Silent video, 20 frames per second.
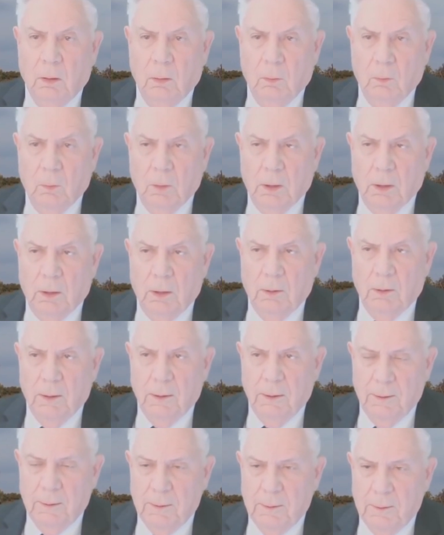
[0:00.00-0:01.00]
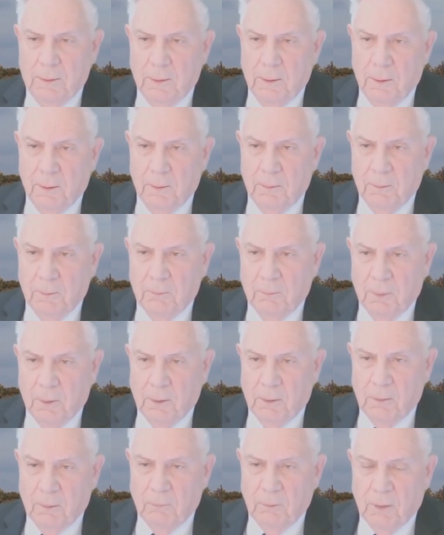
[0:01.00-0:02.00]
Well, uh,
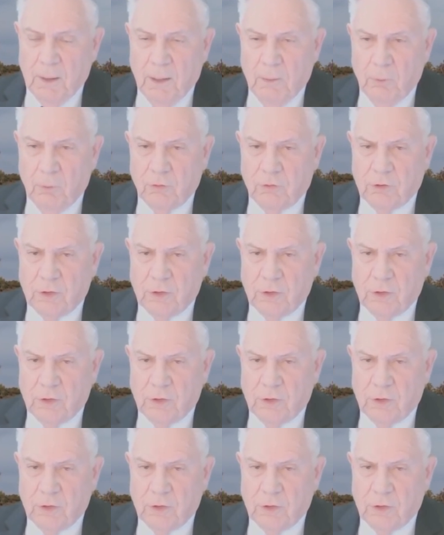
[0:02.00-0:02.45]
I would